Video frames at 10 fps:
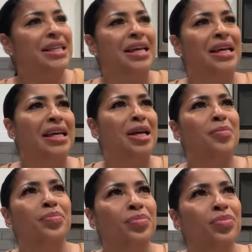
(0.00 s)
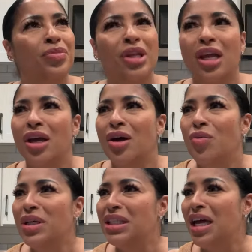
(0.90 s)
um
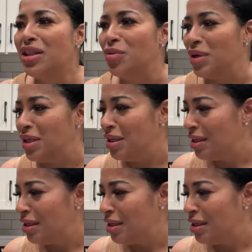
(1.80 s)
What's the other one?